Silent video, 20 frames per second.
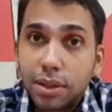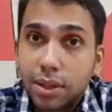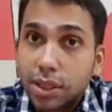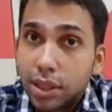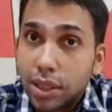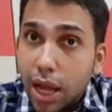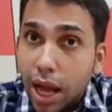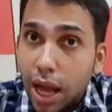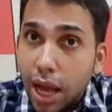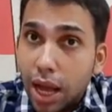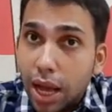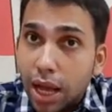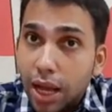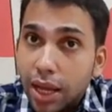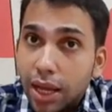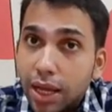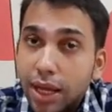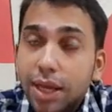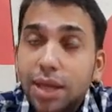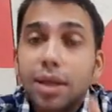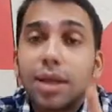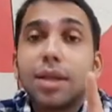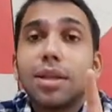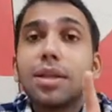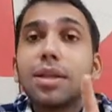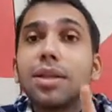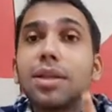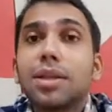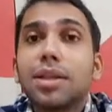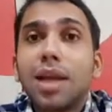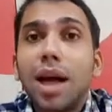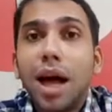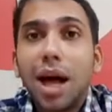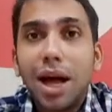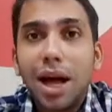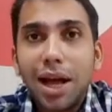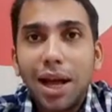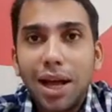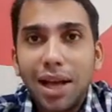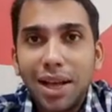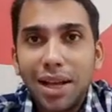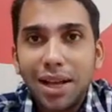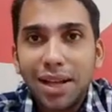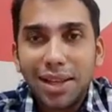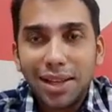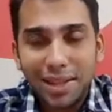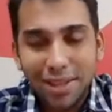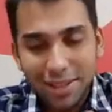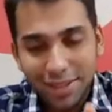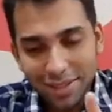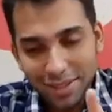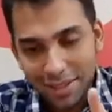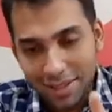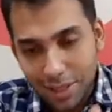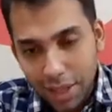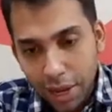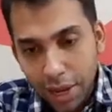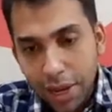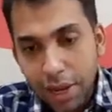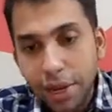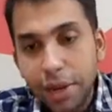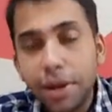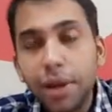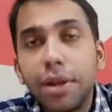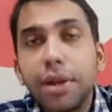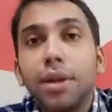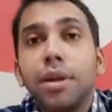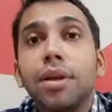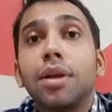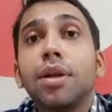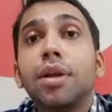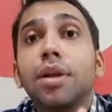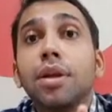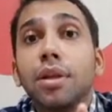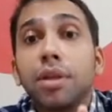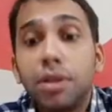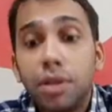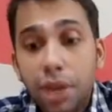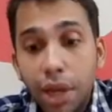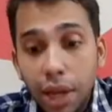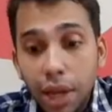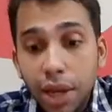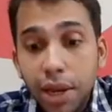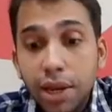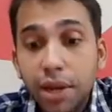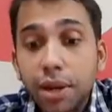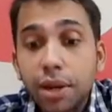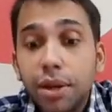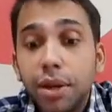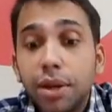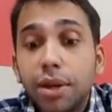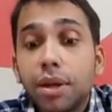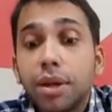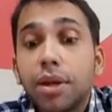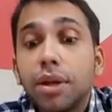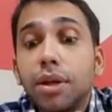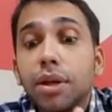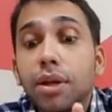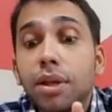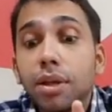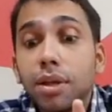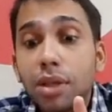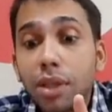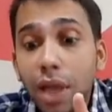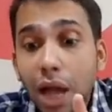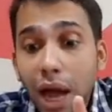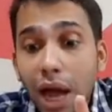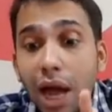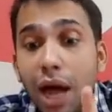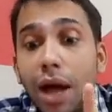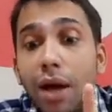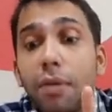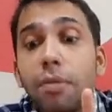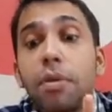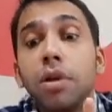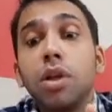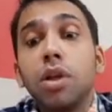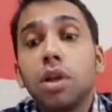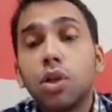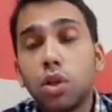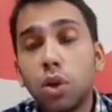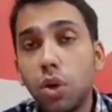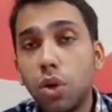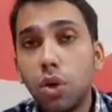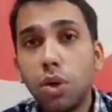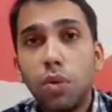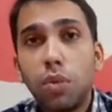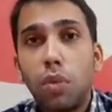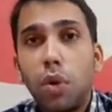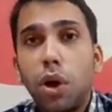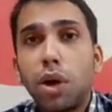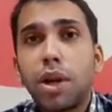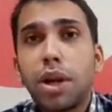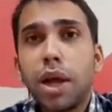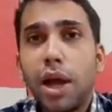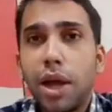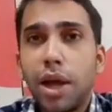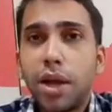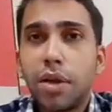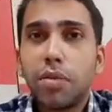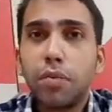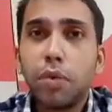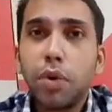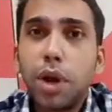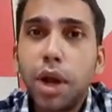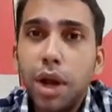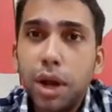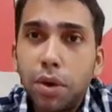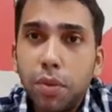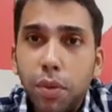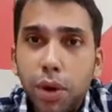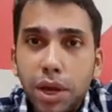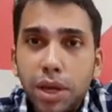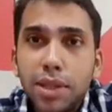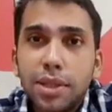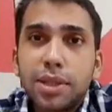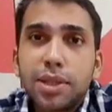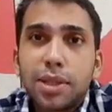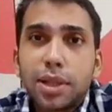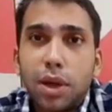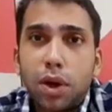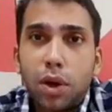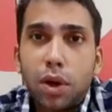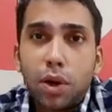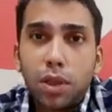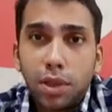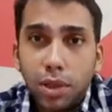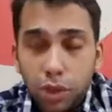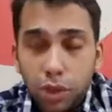ta, ta, dhin, dhin, dha. So what I would advise all the